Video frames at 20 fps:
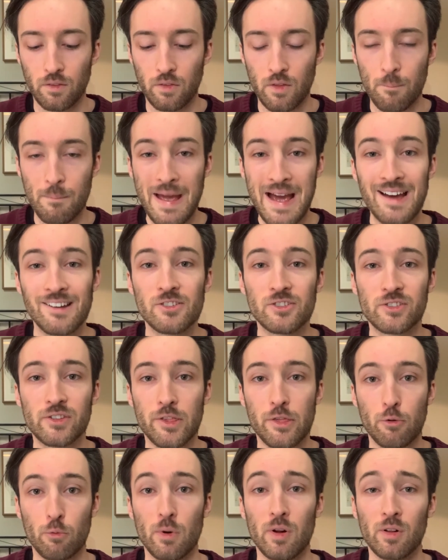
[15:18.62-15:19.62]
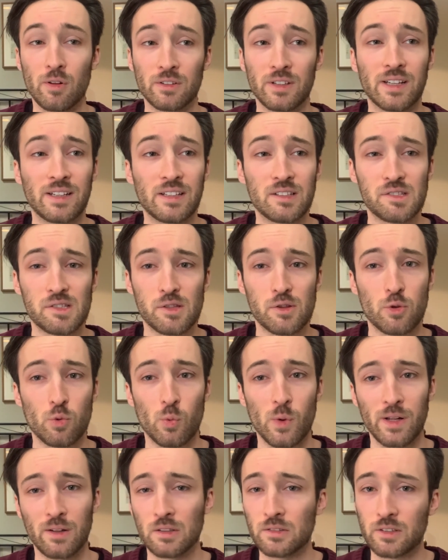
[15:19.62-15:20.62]
The man is thrilled, and he's
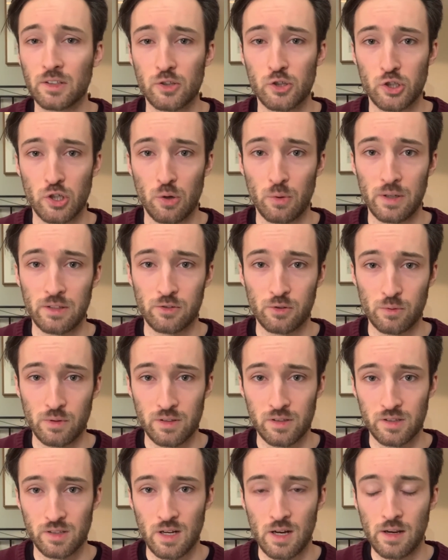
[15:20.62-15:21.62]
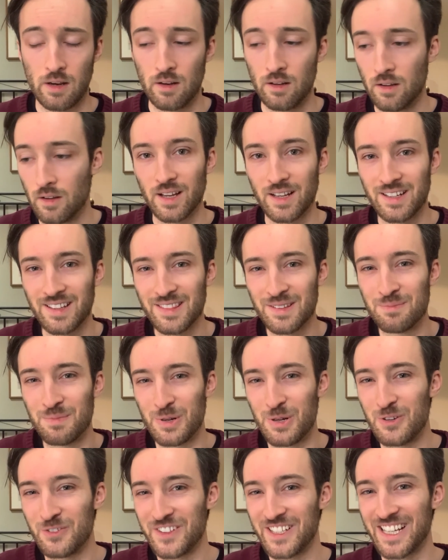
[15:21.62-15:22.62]
thrilled to show it to his son. And in the
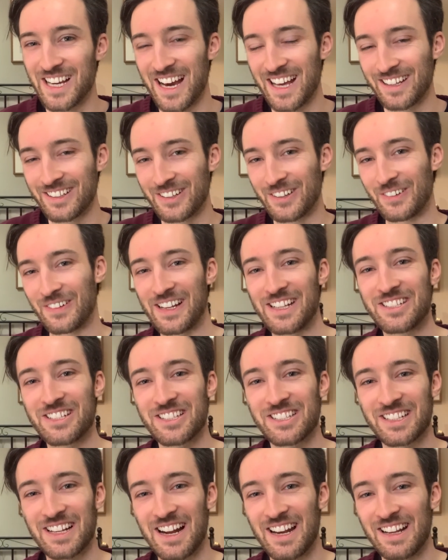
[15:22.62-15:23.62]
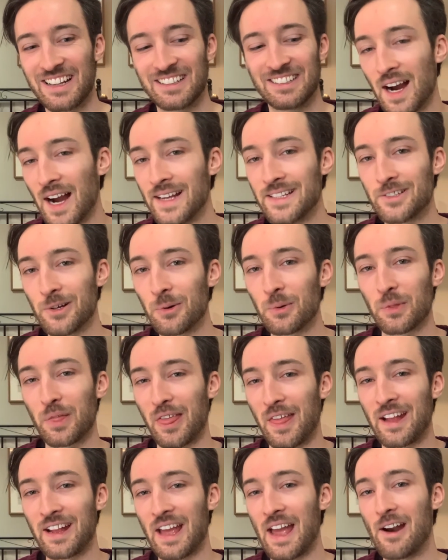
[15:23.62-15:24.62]
movie, I don't know, it just kind of, I don't
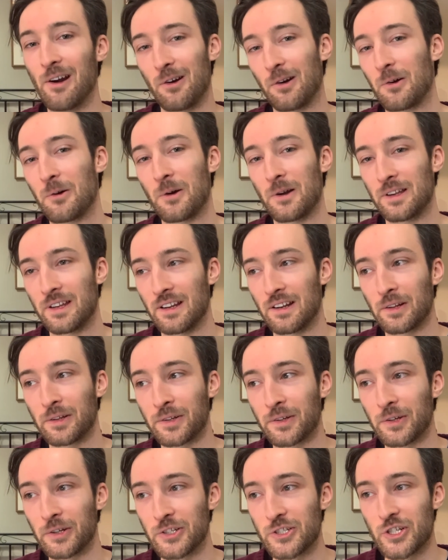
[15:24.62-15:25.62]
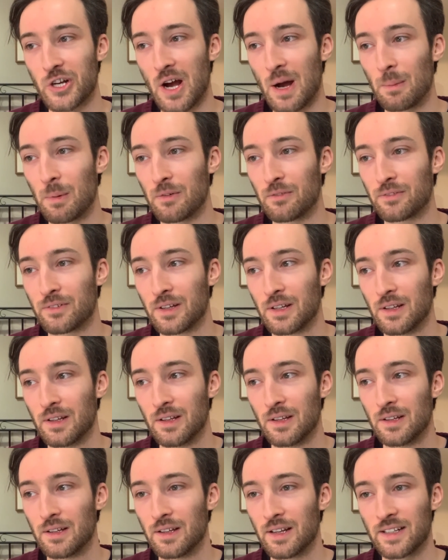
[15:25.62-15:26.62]
think Aragorn did a good job of
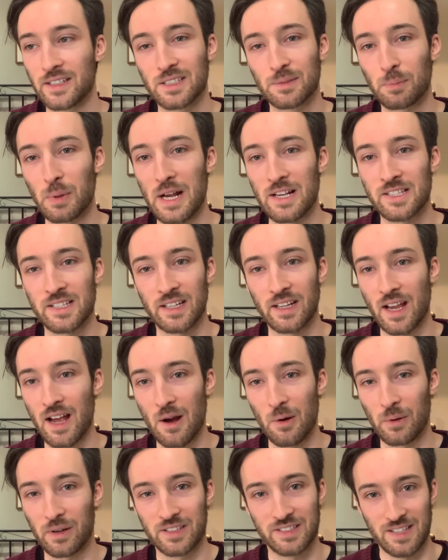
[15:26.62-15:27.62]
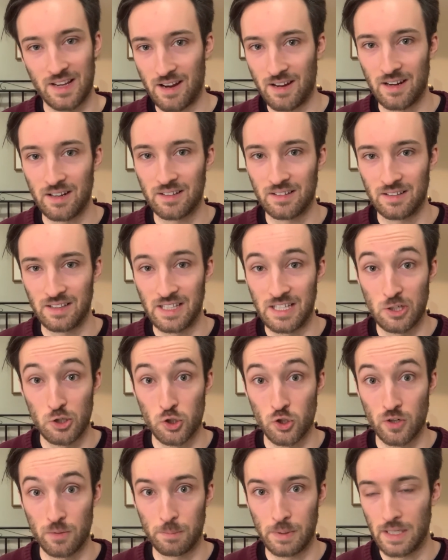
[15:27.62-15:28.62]
expressing how excited he
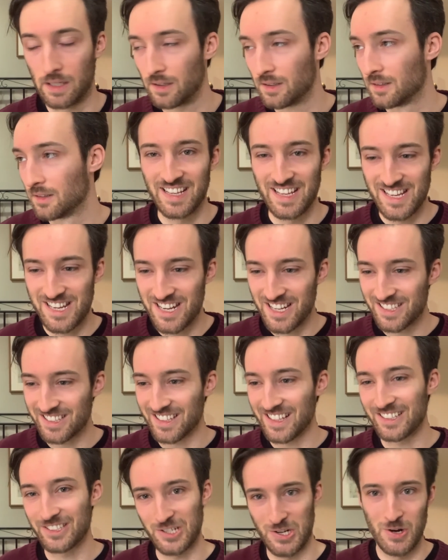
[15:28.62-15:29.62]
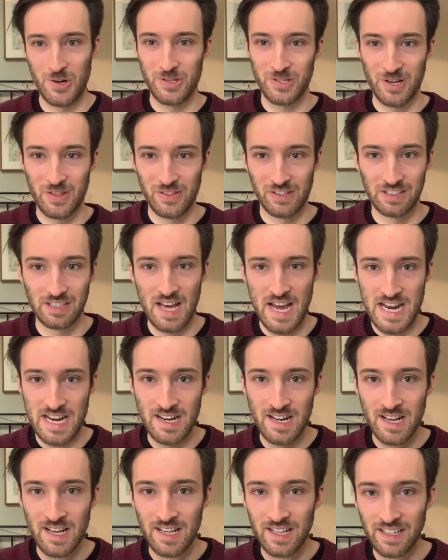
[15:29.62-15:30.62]
should be. He just like turns on the light
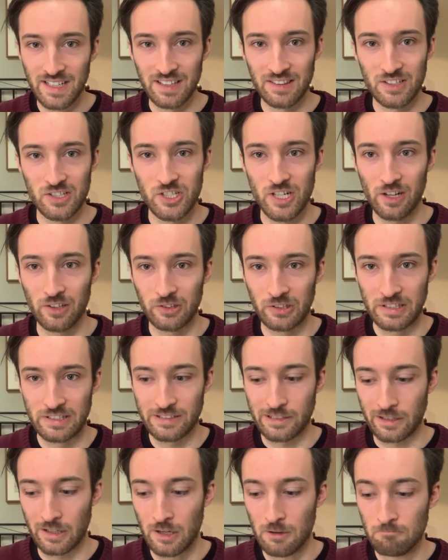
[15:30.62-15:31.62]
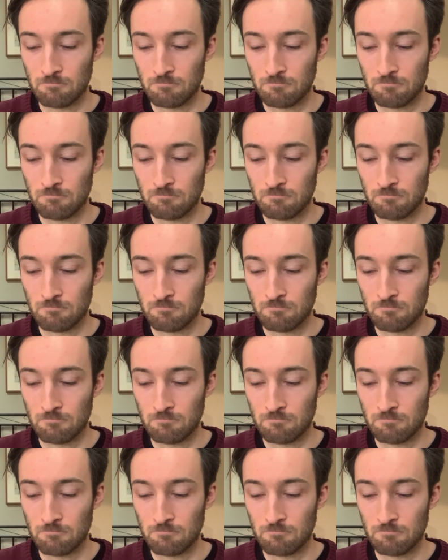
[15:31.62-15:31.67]
in the shelter. He's like,